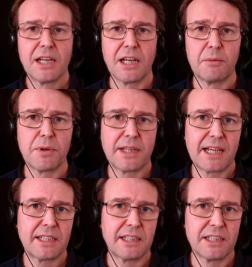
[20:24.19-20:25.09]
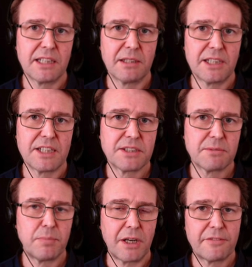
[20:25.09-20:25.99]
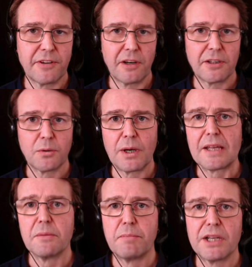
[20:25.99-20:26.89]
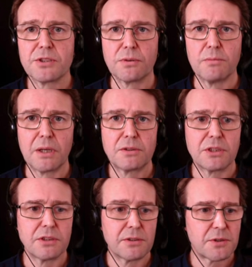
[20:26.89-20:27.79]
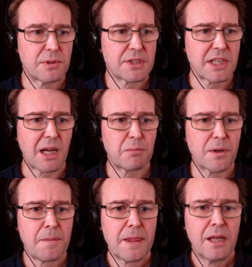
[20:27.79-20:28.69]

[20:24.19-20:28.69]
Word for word: um, but that uh, is by far and away the best remote to use with this camera.